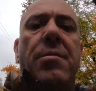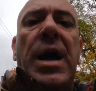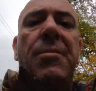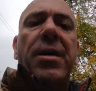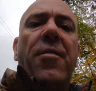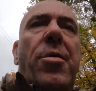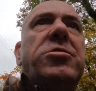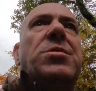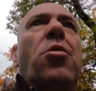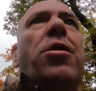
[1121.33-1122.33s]
Right, a bit of a
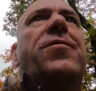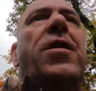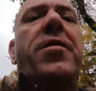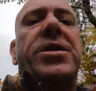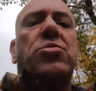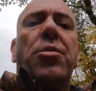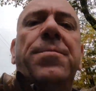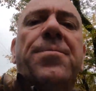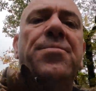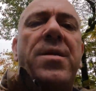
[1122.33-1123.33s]
Brucey bonus for you this one.
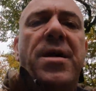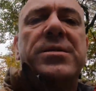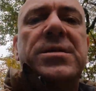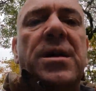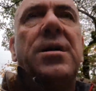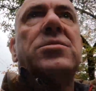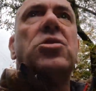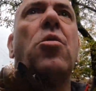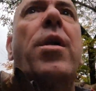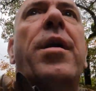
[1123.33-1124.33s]

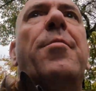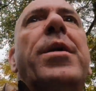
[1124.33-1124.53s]
So we're at